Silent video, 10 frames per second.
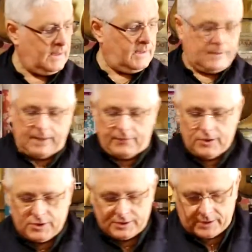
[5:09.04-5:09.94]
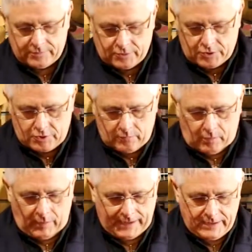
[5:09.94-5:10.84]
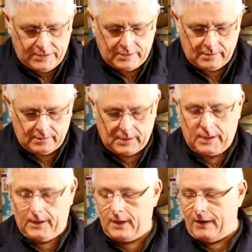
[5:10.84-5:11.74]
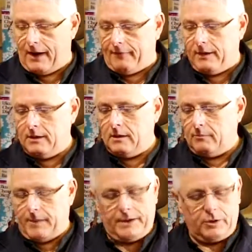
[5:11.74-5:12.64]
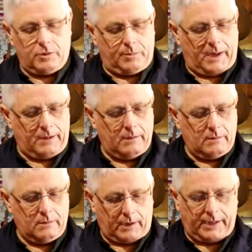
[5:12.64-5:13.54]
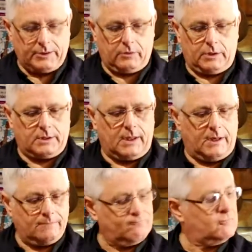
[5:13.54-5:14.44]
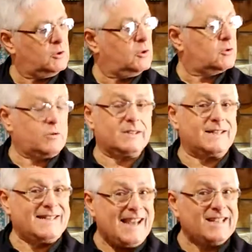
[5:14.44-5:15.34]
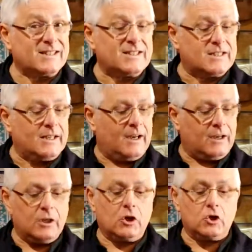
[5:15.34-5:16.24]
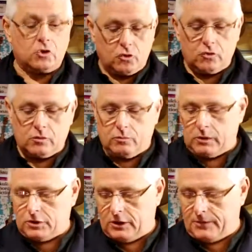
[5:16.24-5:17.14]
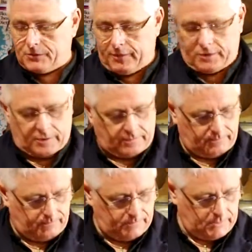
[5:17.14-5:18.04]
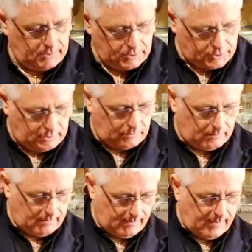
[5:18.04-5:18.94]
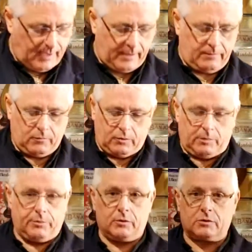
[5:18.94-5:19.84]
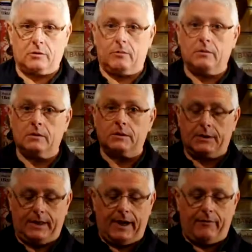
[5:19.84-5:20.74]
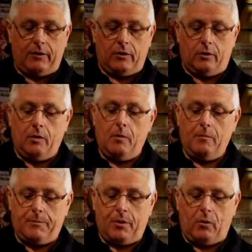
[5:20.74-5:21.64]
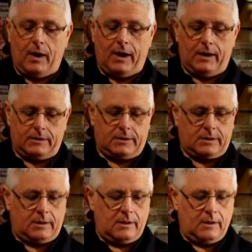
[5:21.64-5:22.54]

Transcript: Now this is a 208 Kei Yari made in Japan classical guitar, so it's a nice guitar. Doesn't want cheap strings on. So I'm going to put some D'Addario Pro Arts,